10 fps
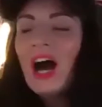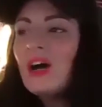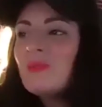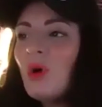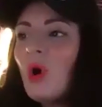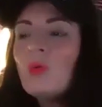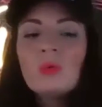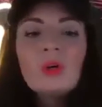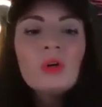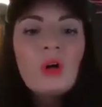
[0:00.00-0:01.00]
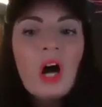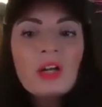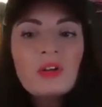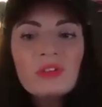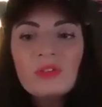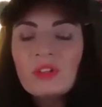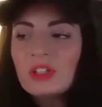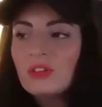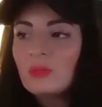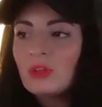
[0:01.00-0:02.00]
So I've got some
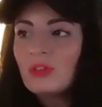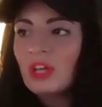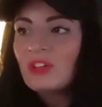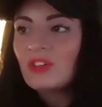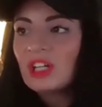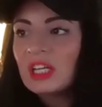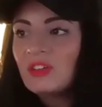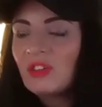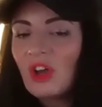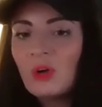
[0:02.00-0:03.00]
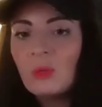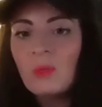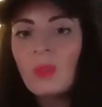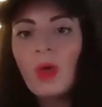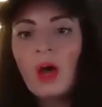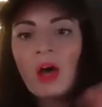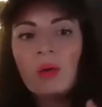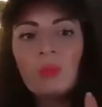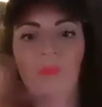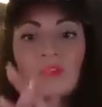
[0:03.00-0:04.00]
news actually. So
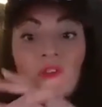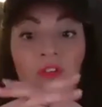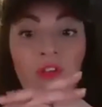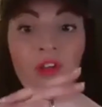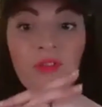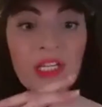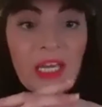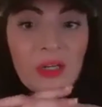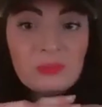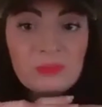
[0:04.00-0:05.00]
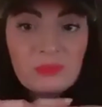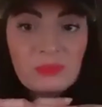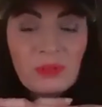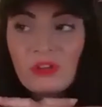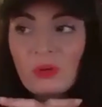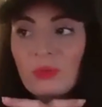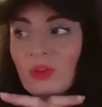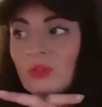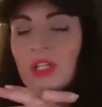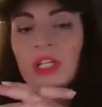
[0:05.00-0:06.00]
we've got a survey now. So we've
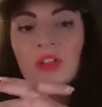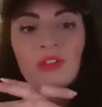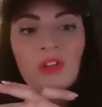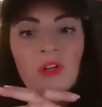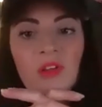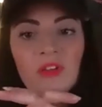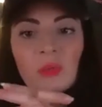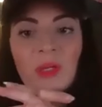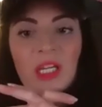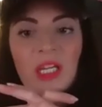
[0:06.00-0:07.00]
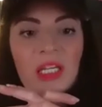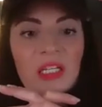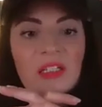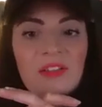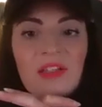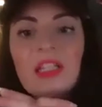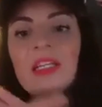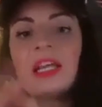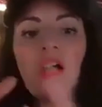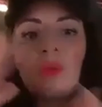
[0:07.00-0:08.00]
got a really good survey, so we can get an
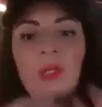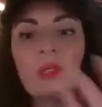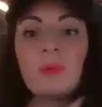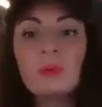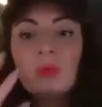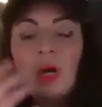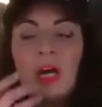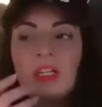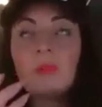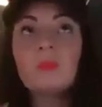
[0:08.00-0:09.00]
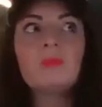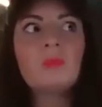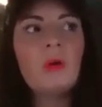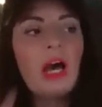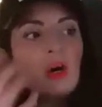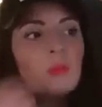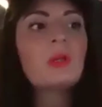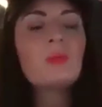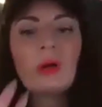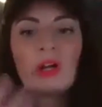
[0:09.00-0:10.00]
understanding how people how
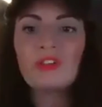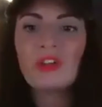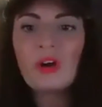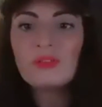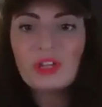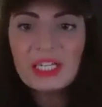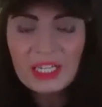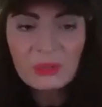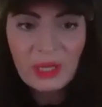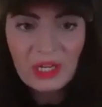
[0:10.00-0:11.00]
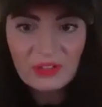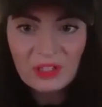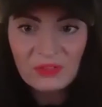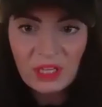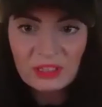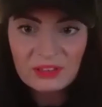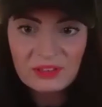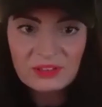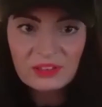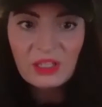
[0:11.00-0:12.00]
people actually are feeling about the events.